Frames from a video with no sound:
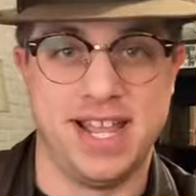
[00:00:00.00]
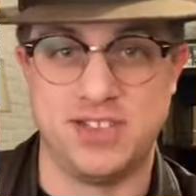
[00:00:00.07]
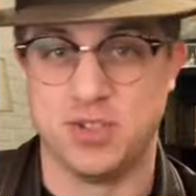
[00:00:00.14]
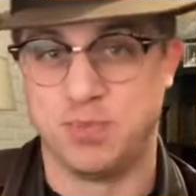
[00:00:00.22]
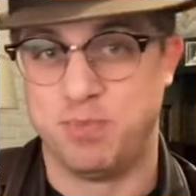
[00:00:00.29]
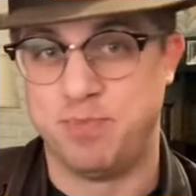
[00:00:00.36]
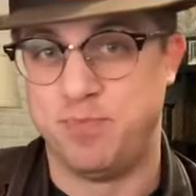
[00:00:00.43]
and
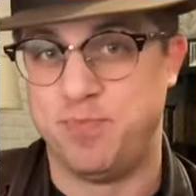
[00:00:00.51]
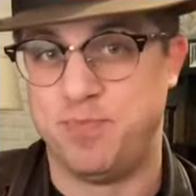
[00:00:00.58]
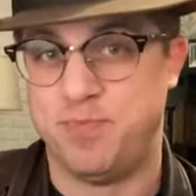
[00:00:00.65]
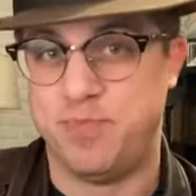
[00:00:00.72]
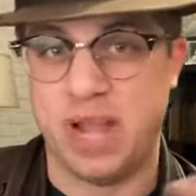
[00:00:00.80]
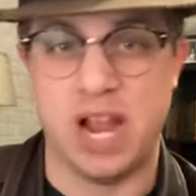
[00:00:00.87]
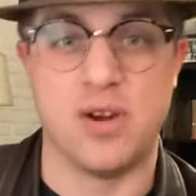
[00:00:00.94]
there's
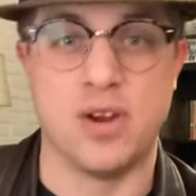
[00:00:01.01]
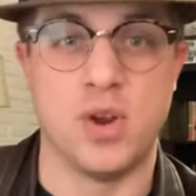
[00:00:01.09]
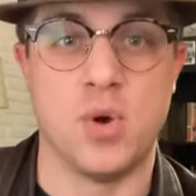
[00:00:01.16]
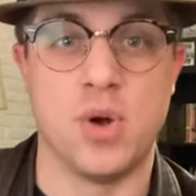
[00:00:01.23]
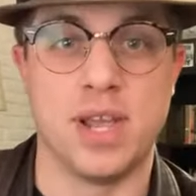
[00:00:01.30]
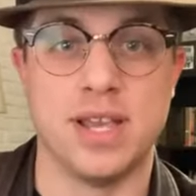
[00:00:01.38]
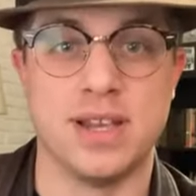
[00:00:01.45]

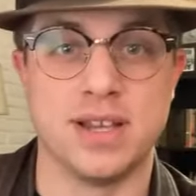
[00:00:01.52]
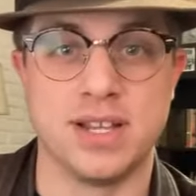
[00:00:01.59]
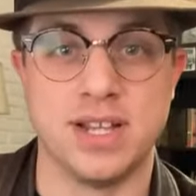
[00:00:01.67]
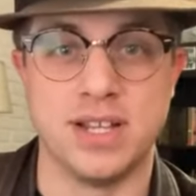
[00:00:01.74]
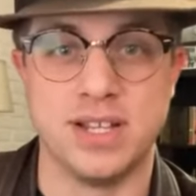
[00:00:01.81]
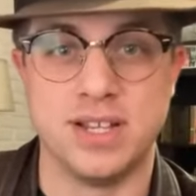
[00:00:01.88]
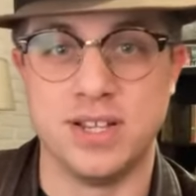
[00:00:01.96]
paranoia
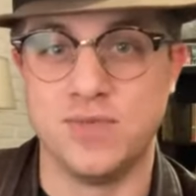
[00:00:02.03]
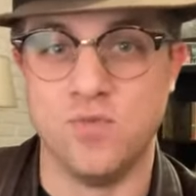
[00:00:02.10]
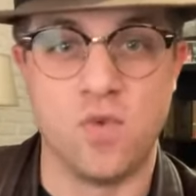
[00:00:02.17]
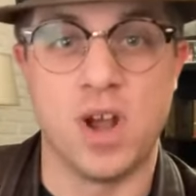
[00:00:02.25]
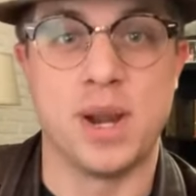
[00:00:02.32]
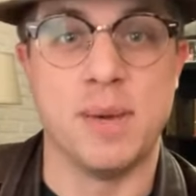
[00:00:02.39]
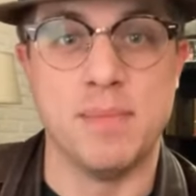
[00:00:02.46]

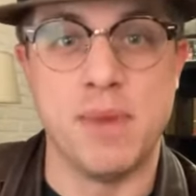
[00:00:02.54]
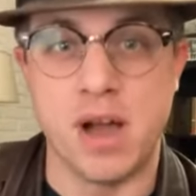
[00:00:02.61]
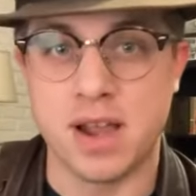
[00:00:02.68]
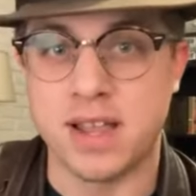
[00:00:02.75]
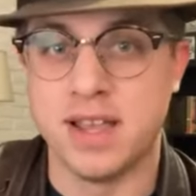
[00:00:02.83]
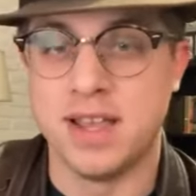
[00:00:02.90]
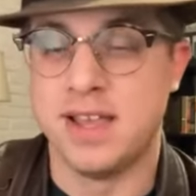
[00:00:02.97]
run
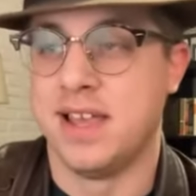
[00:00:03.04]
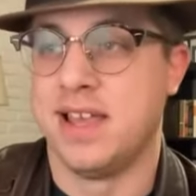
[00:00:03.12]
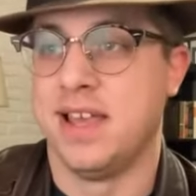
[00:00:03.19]
amok.